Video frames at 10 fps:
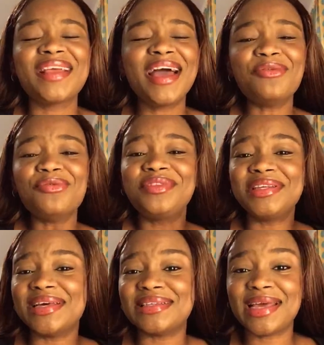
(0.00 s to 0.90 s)
I don't
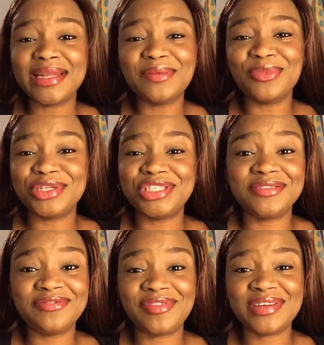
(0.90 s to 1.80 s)
think there's any much
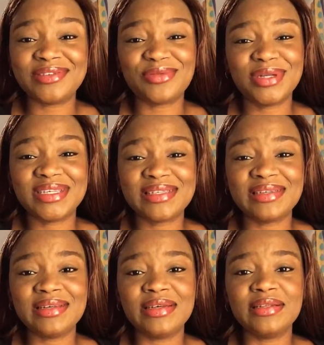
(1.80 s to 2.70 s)
difference,
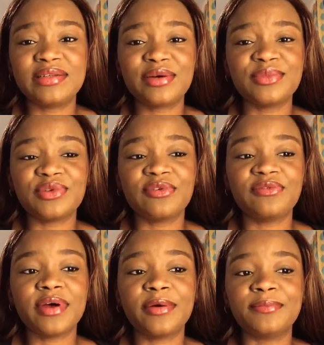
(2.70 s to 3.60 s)
honestly, in terms of